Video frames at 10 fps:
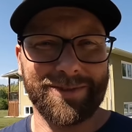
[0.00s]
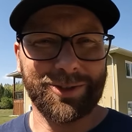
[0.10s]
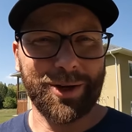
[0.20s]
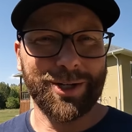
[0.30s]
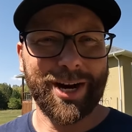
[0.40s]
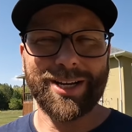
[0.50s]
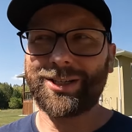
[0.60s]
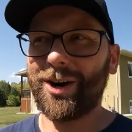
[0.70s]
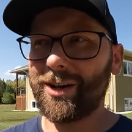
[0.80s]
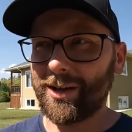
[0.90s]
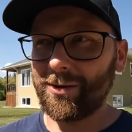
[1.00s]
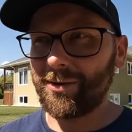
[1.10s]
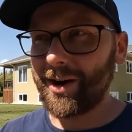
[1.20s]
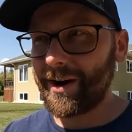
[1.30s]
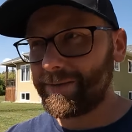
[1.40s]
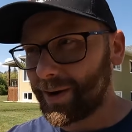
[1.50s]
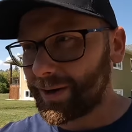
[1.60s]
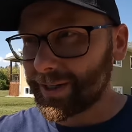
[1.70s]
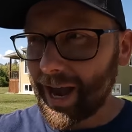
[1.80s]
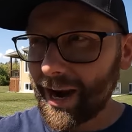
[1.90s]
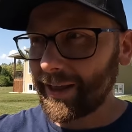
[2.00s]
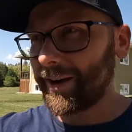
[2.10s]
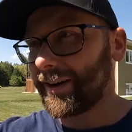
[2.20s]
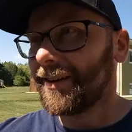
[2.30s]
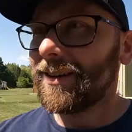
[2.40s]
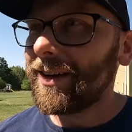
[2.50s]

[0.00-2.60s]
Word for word: strange guy's truck, like going right up there and scanning their